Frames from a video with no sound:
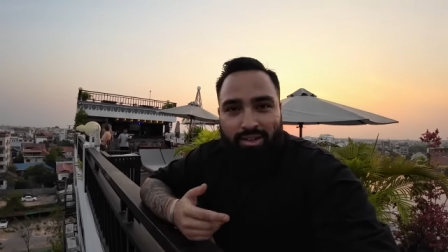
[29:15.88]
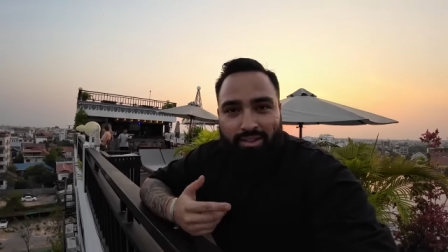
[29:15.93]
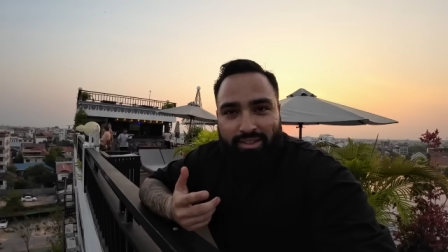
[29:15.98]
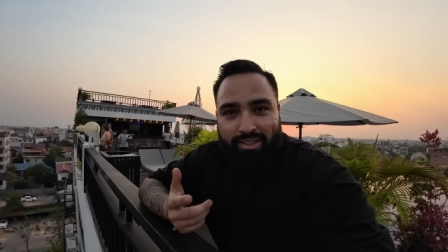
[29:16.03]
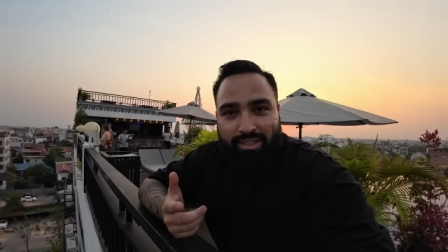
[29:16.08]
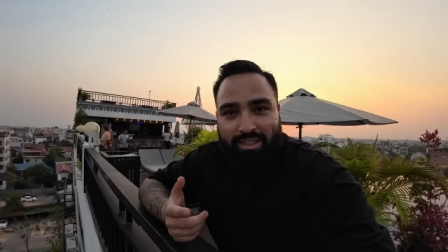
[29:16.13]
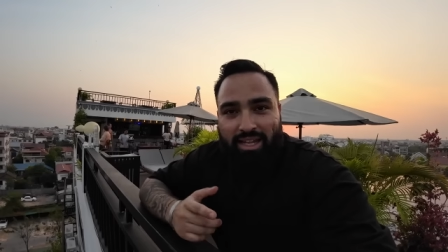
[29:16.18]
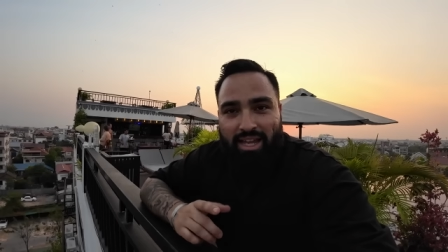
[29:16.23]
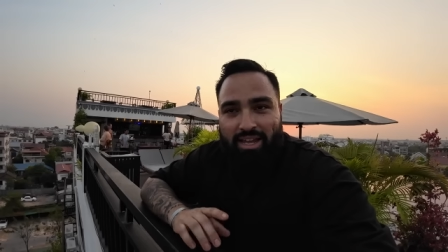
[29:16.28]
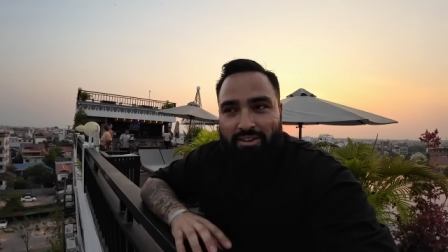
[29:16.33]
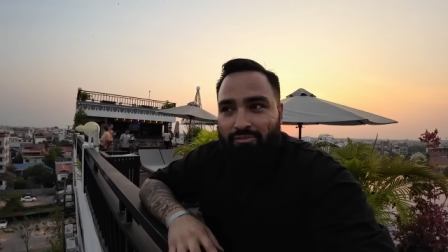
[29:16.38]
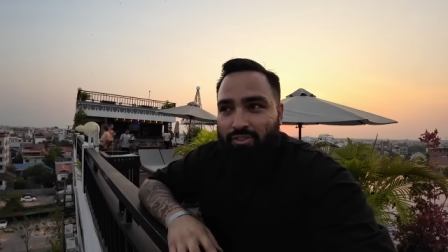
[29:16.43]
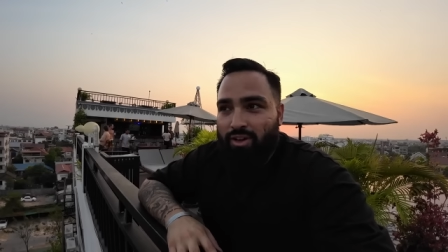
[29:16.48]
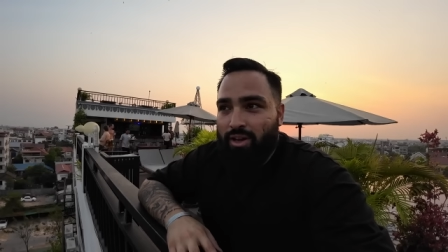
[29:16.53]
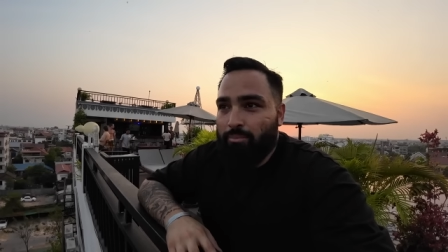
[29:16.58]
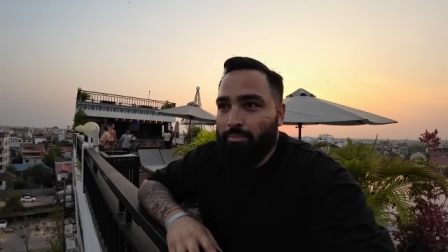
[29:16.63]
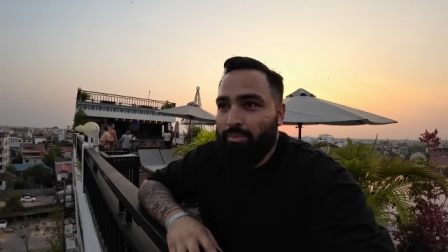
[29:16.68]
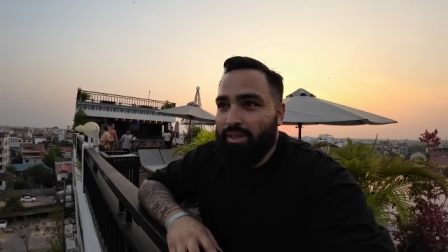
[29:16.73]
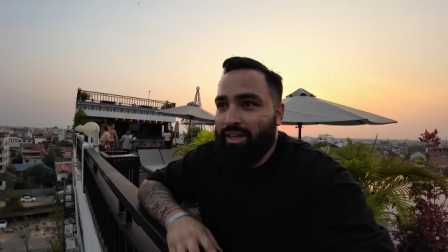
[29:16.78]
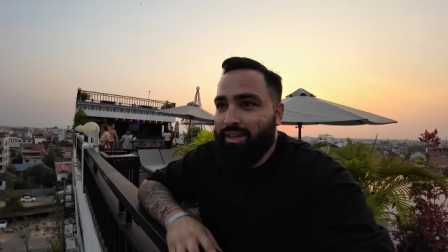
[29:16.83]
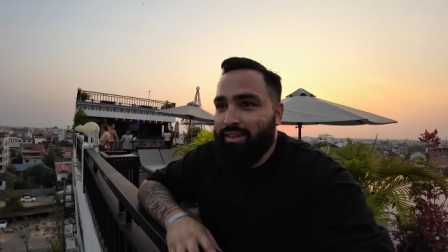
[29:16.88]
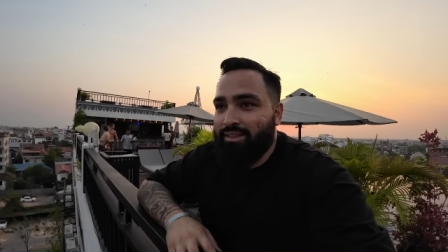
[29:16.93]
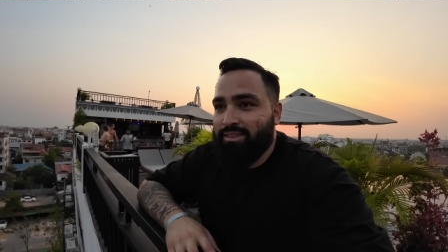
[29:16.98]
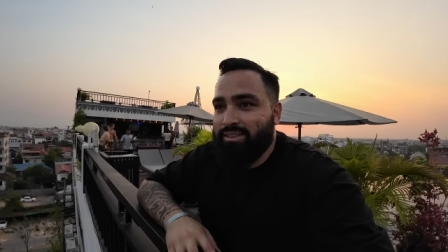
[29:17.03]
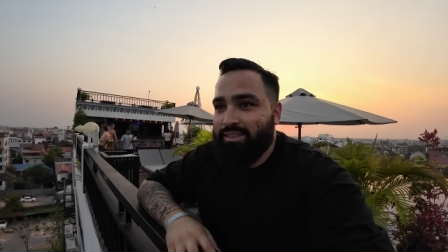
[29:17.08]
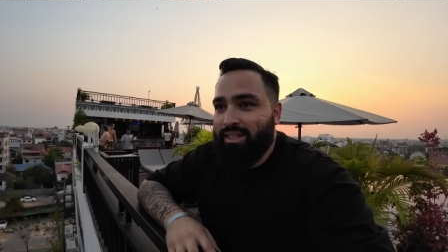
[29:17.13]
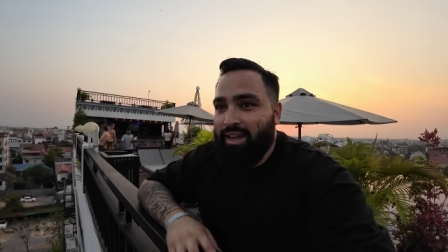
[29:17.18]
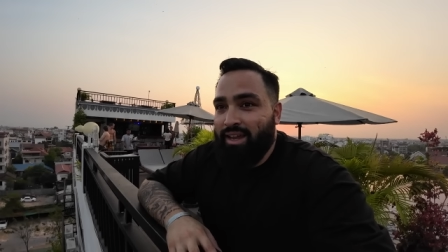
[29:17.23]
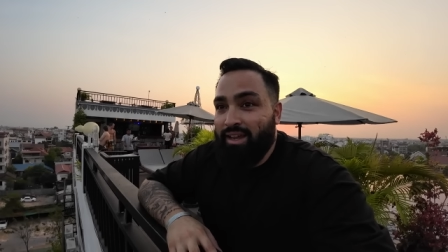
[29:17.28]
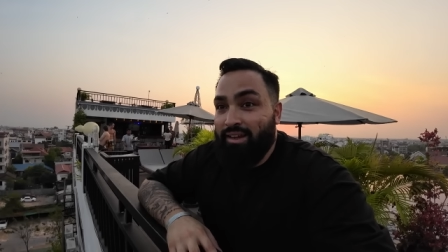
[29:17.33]
the life
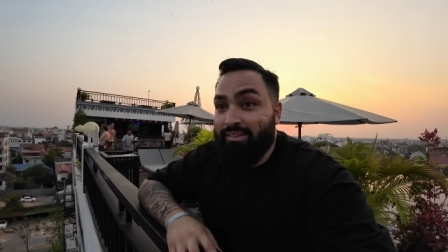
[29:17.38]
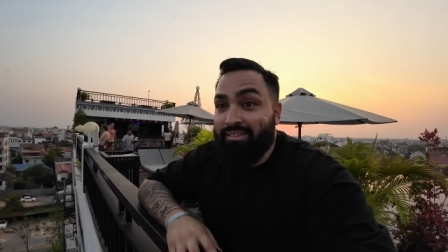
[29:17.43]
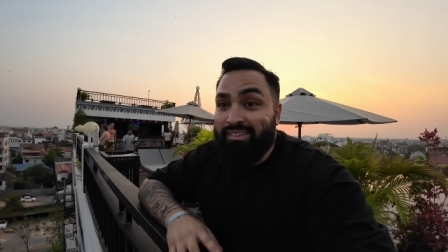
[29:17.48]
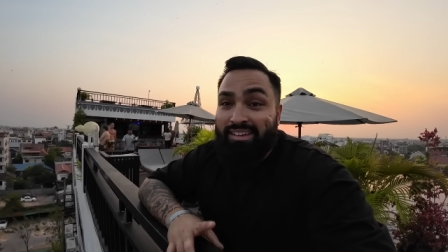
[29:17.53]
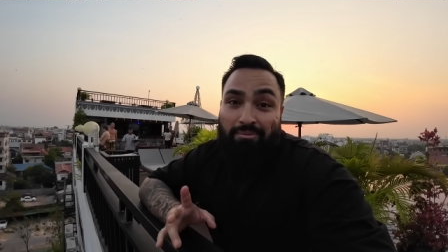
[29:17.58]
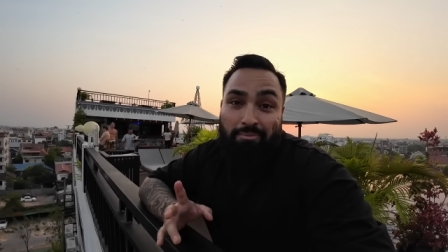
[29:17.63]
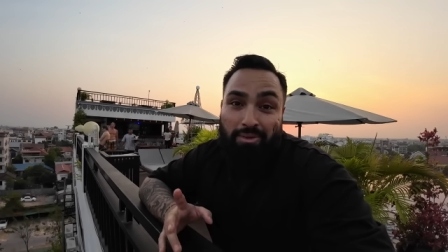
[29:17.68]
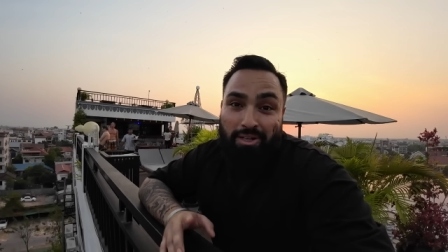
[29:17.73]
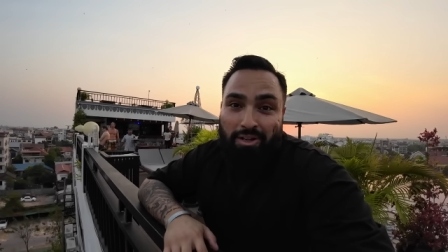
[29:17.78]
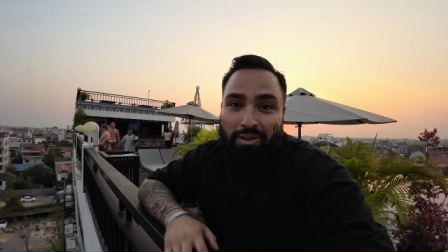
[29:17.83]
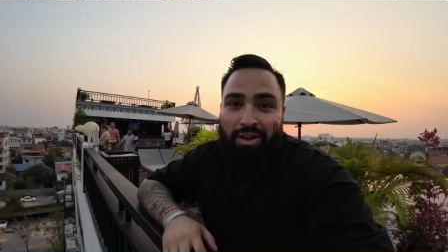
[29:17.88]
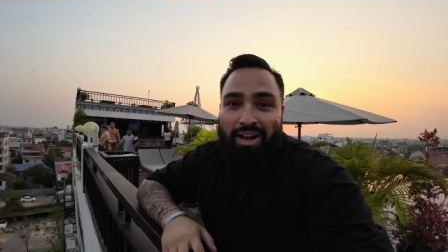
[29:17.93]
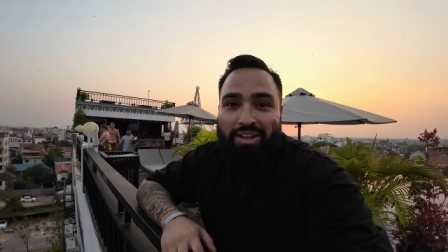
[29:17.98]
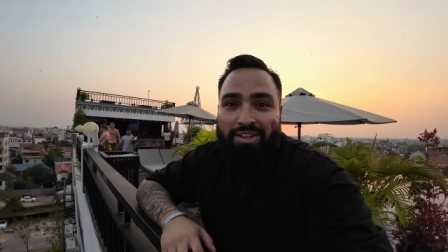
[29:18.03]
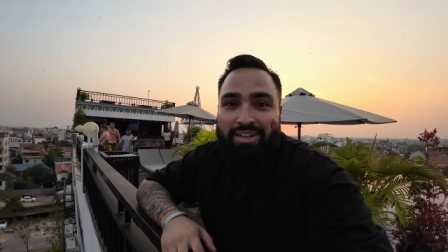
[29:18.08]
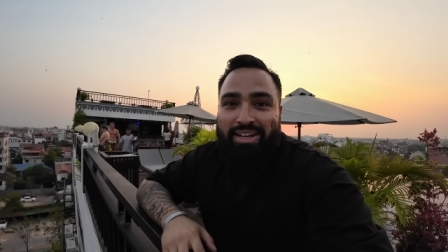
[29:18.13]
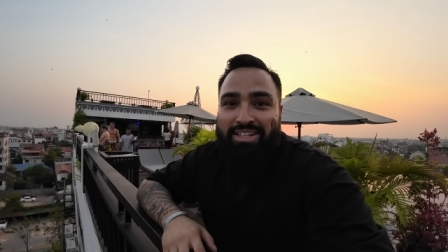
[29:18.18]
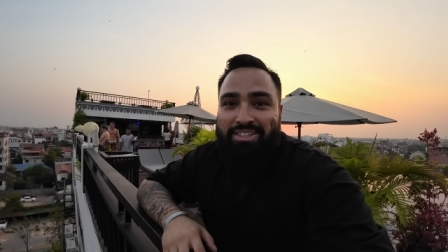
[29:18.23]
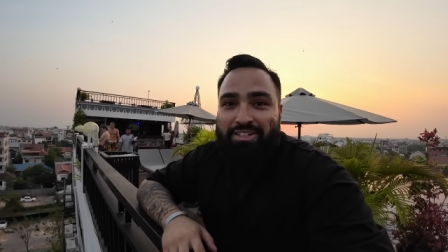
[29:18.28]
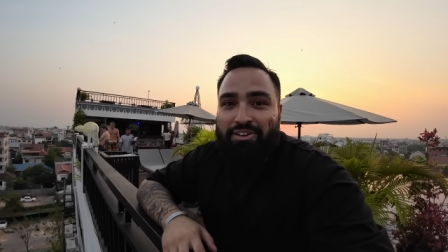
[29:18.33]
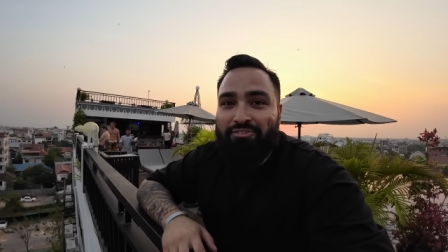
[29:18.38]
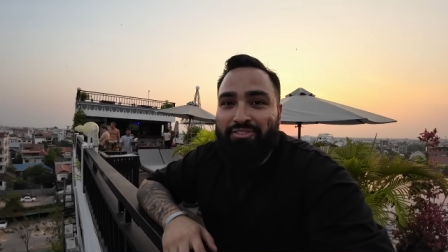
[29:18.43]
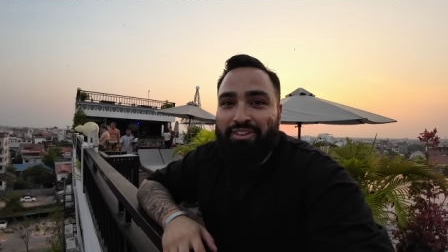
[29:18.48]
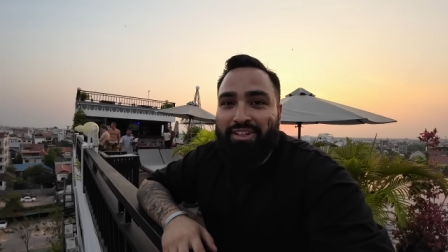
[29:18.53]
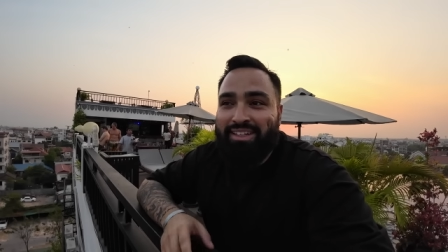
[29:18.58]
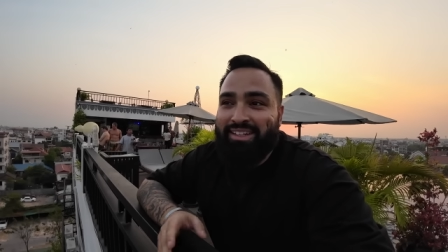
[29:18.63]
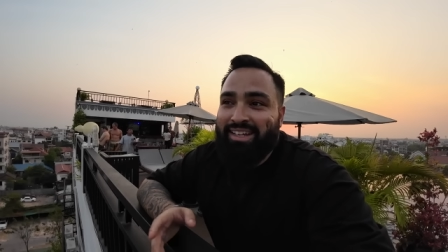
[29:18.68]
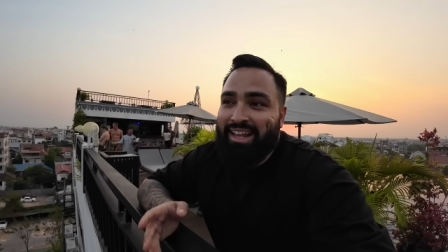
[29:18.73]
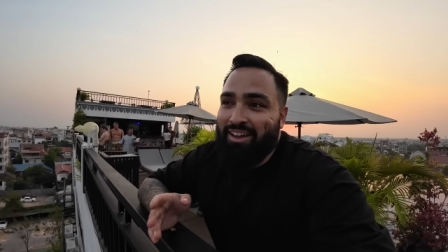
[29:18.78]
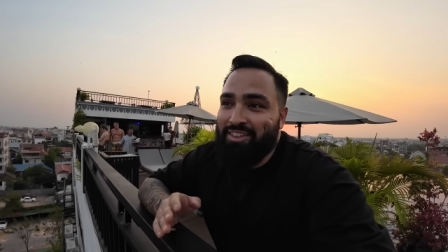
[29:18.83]
updates, and let me know how you guys are
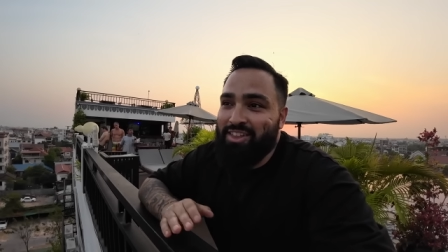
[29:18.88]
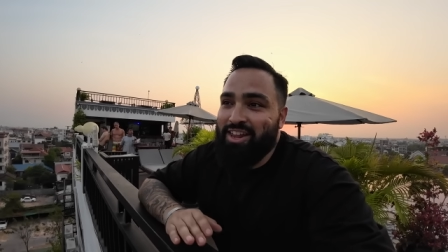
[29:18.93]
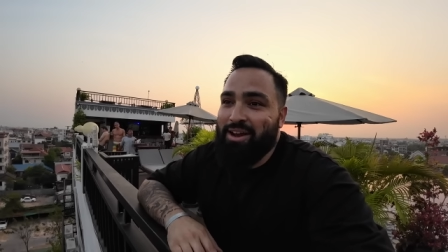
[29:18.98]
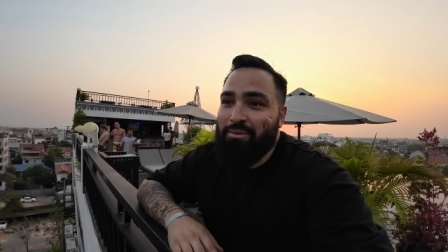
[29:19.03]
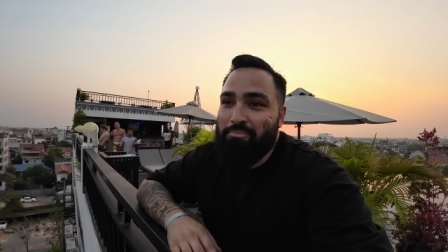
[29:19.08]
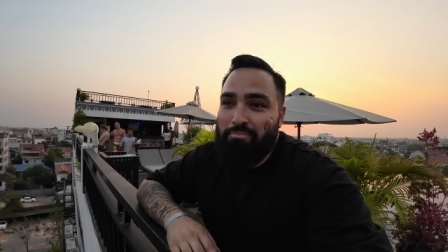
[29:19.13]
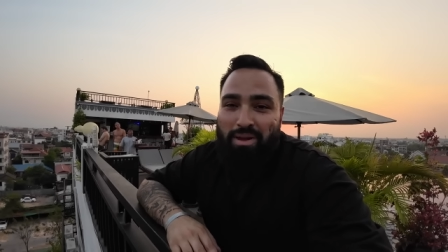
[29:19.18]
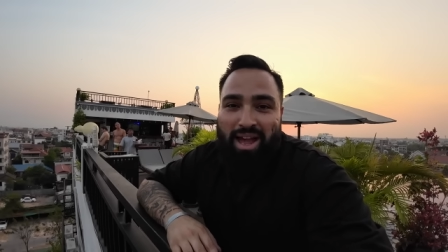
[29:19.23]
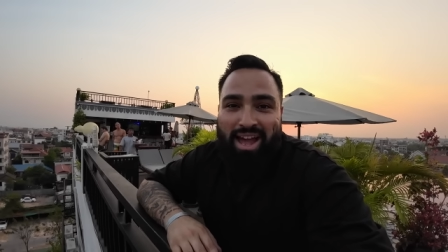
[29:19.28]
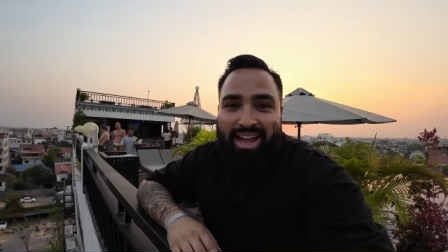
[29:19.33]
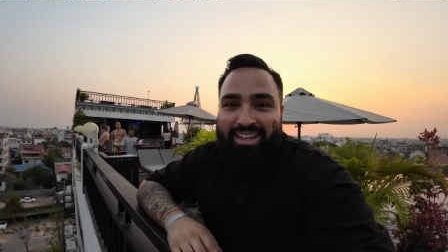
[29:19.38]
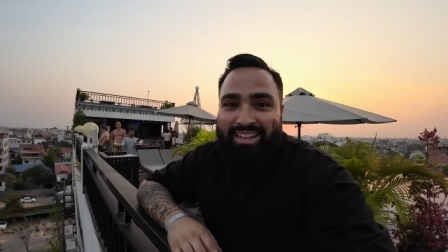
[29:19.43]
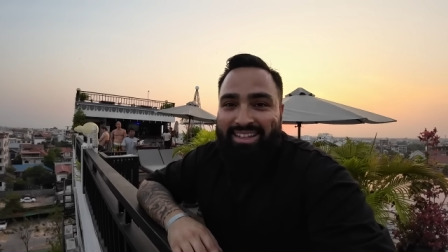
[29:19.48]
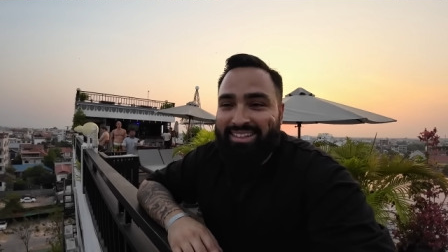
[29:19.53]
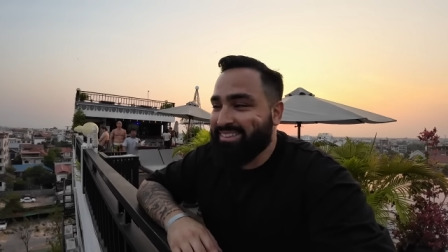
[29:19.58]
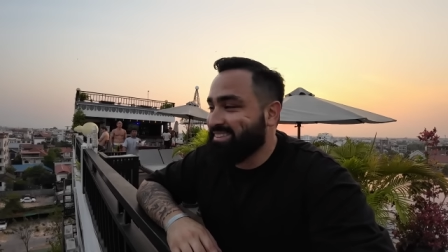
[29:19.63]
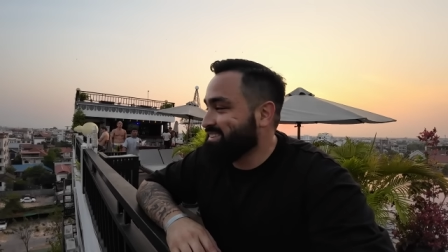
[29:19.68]
feeling now that I'm back in